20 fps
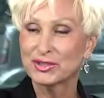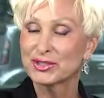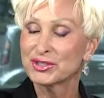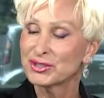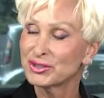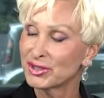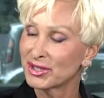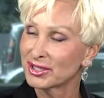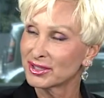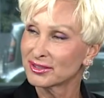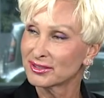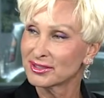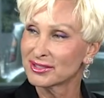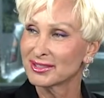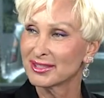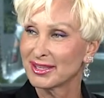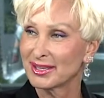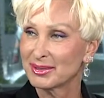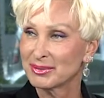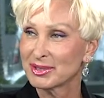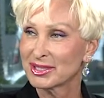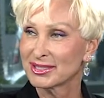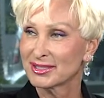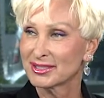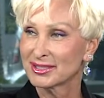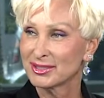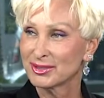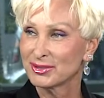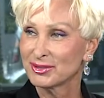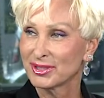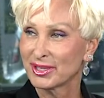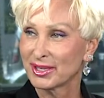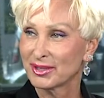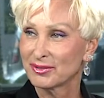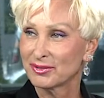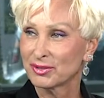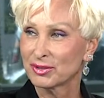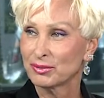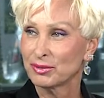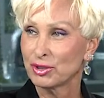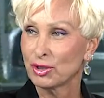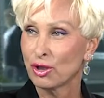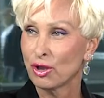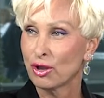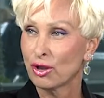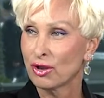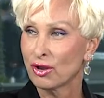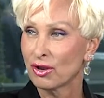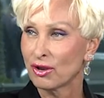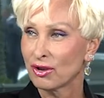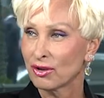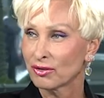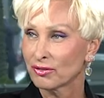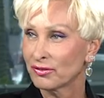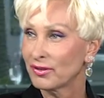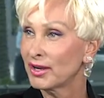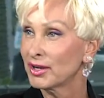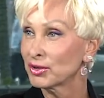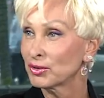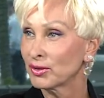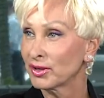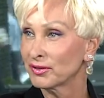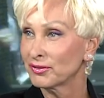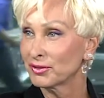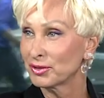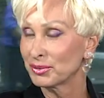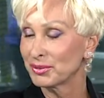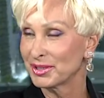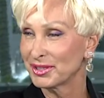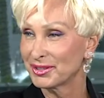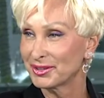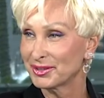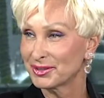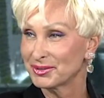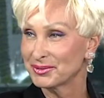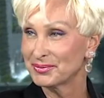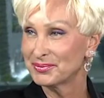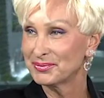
doing today, because you came from long, far away from here.